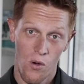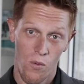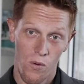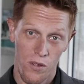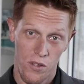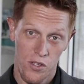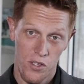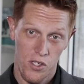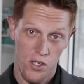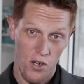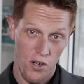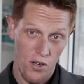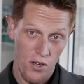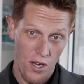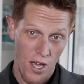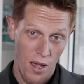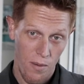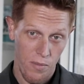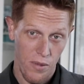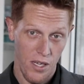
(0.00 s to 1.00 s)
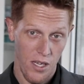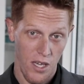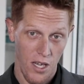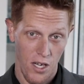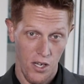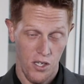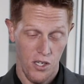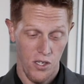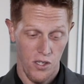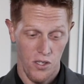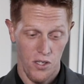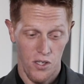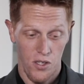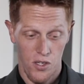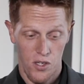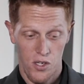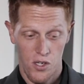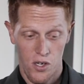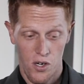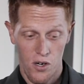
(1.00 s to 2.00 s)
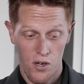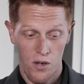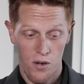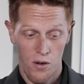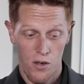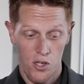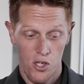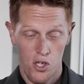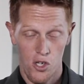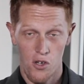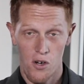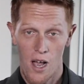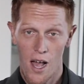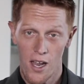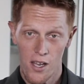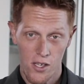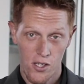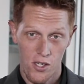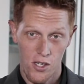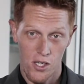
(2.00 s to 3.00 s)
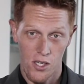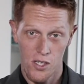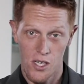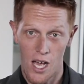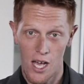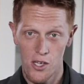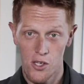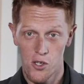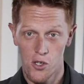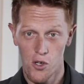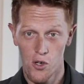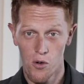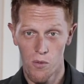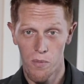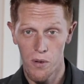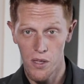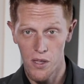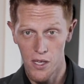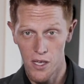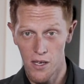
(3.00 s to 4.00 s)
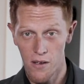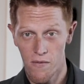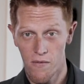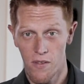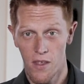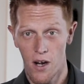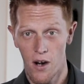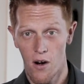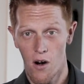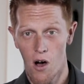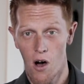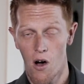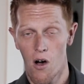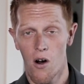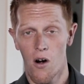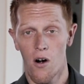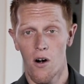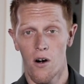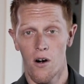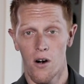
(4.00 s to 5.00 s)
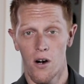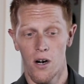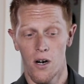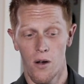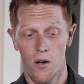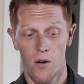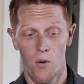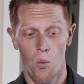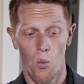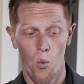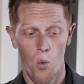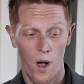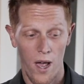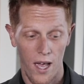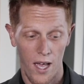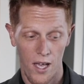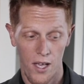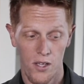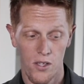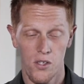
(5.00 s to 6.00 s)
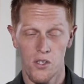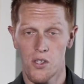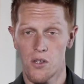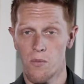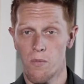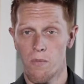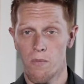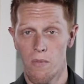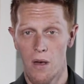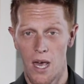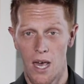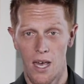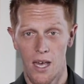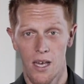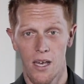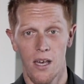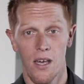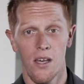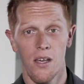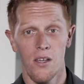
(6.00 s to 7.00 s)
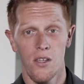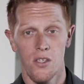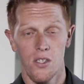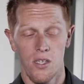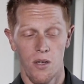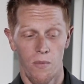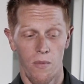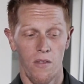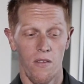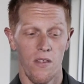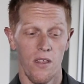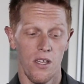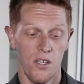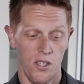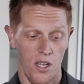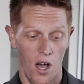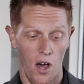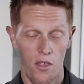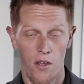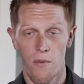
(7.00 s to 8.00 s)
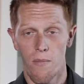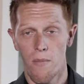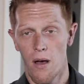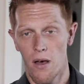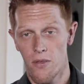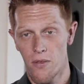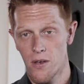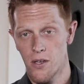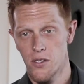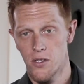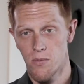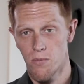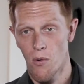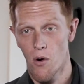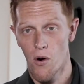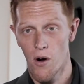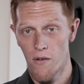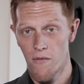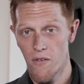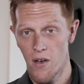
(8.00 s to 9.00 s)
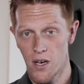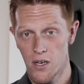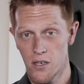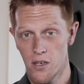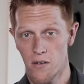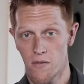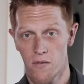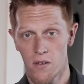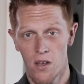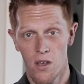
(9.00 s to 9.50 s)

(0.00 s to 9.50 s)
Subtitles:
with certain applications and certain strategies, I do believe there are ways to make some of these other methods more effective.